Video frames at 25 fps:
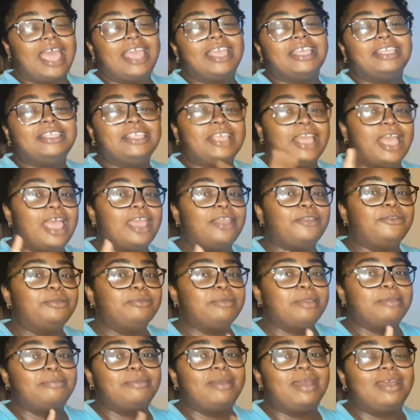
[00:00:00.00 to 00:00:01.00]
I
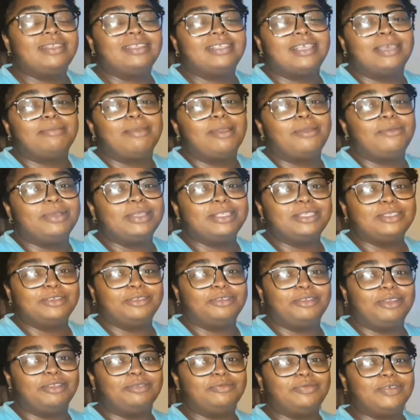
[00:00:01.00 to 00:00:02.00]
remember a time I went to
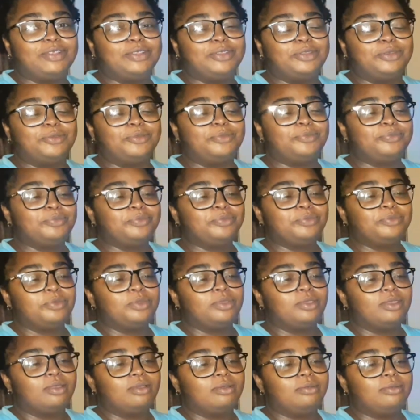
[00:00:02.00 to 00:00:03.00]
Granville
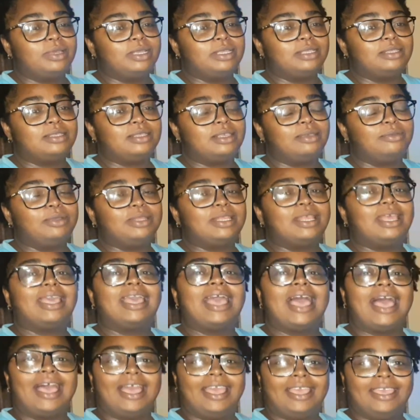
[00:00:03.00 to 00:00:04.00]
with a
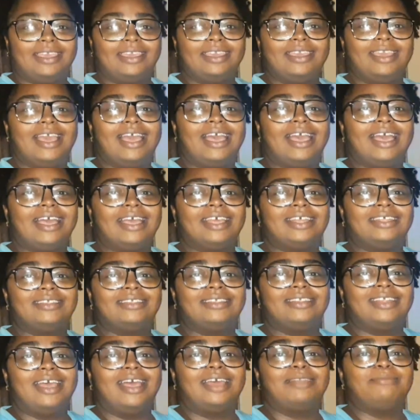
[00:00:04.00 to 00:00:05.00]
guy
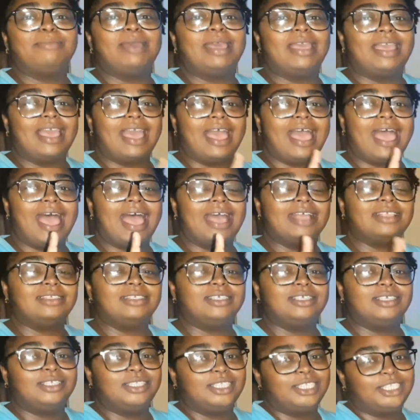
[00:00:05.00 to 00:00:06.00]
and my
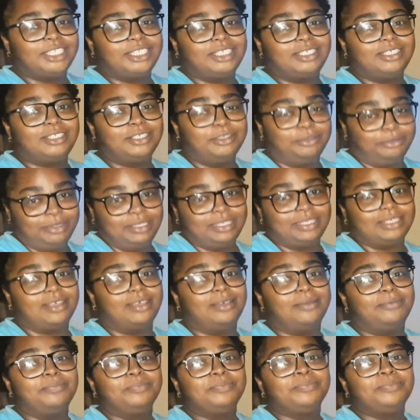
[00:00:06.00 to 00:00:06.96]
auntie Teresa.